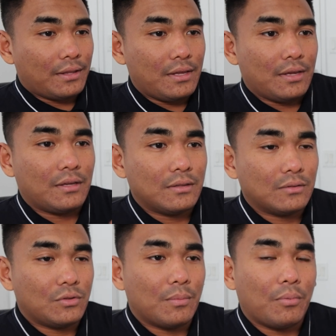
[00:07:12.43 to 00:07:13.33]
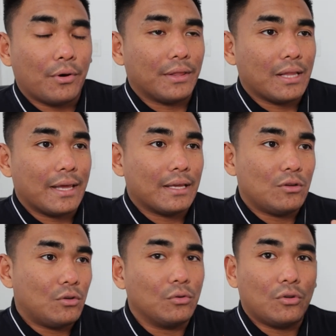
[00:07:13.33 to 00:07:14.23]
heading to the point like
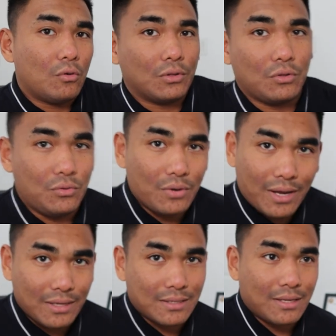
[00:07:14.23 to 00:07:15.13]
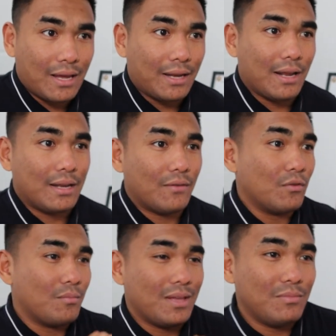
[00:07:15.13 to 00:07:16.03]
you don't know what to do next, and then if
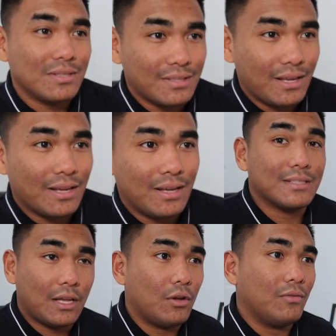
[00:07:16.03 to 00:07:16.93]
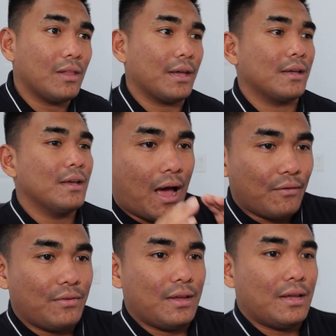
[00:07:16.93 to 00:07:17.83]
you made mistake, instead of like
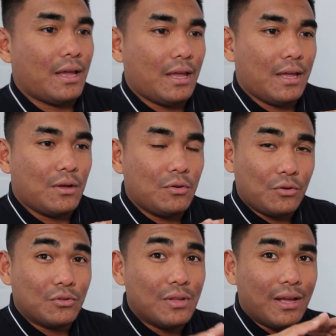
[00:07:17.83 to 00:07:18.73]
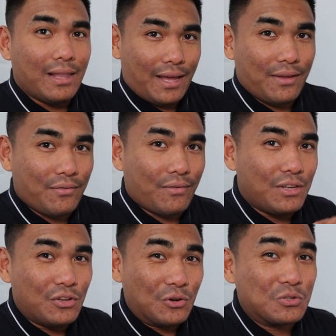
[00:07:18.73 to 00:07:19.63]
having a good life
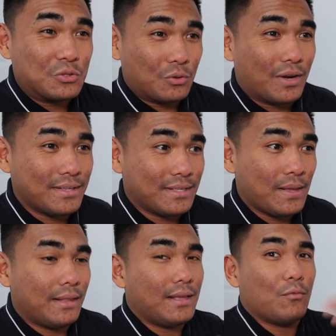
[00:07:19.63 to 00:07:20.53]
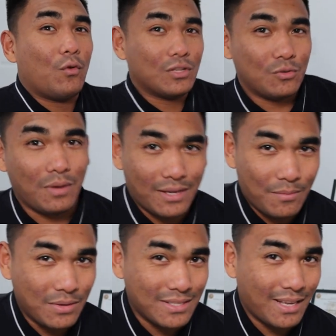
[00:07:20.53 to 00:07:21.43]
and no stress, and then once you make
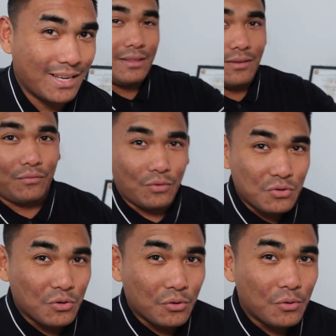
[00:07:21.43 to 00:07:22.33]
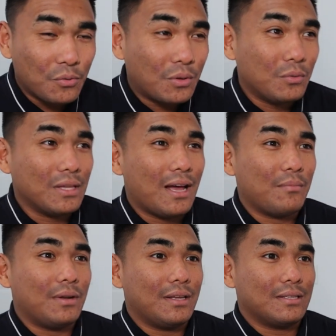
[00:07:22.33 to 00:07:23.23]
a mistake in the future, what will
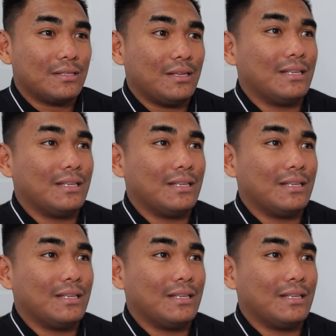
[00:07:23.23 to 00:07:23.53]
happen is